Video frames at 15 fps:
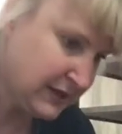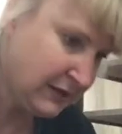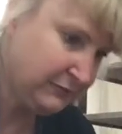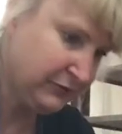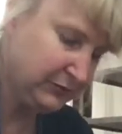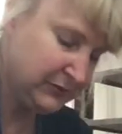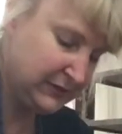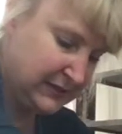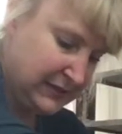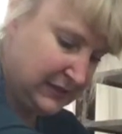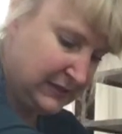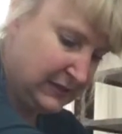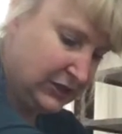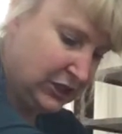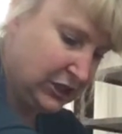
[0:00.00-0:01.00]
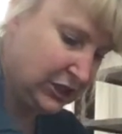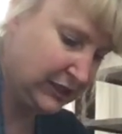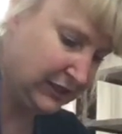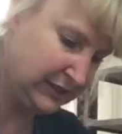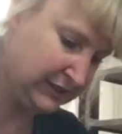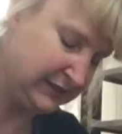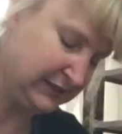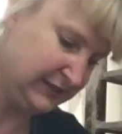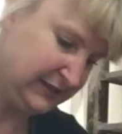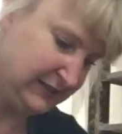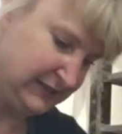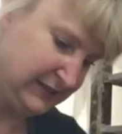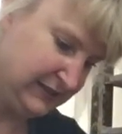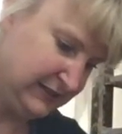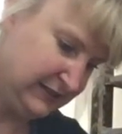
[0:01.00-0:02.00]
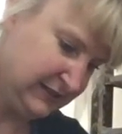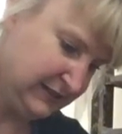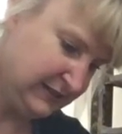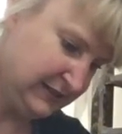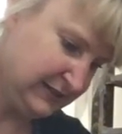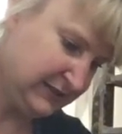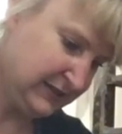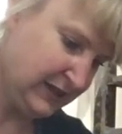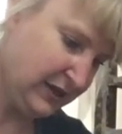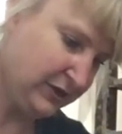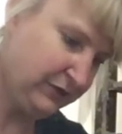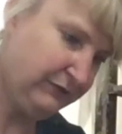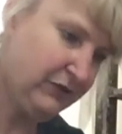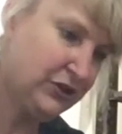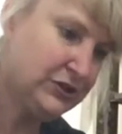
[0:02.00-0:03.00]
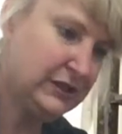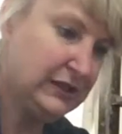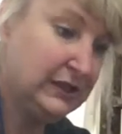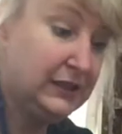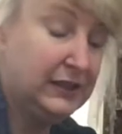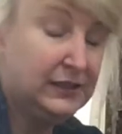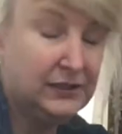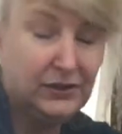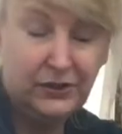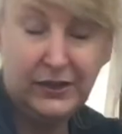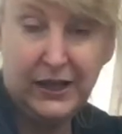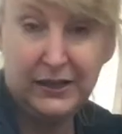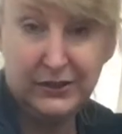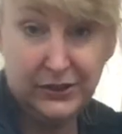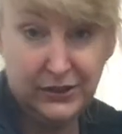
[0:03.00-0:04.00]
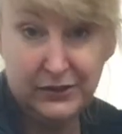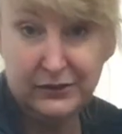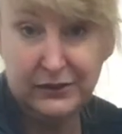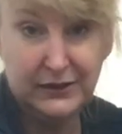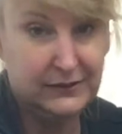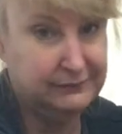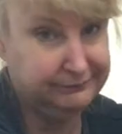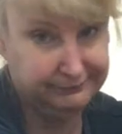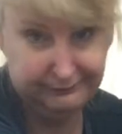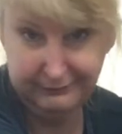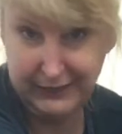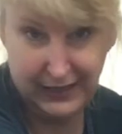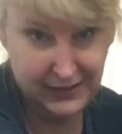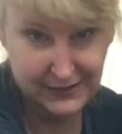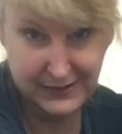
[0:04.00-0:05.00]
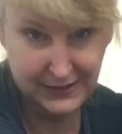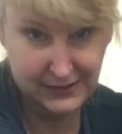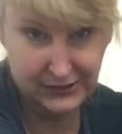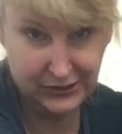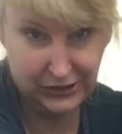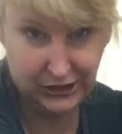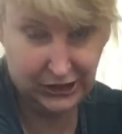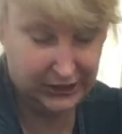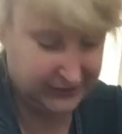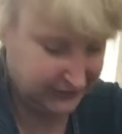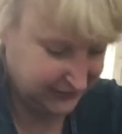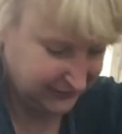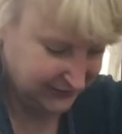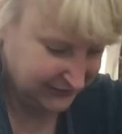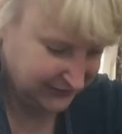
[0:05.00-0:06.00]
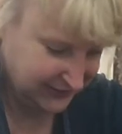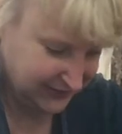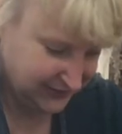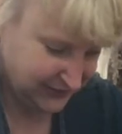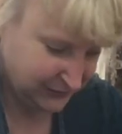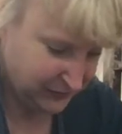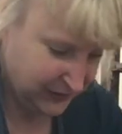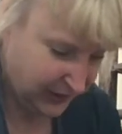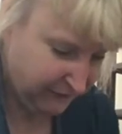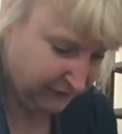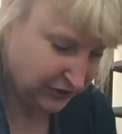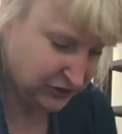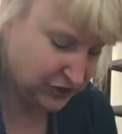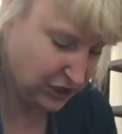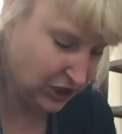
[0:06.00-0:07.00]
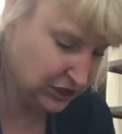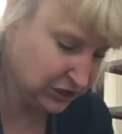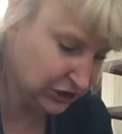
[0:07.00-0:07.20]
come from a cylinder. So the first thing you need to learn how to do, make a cylinder. When I first started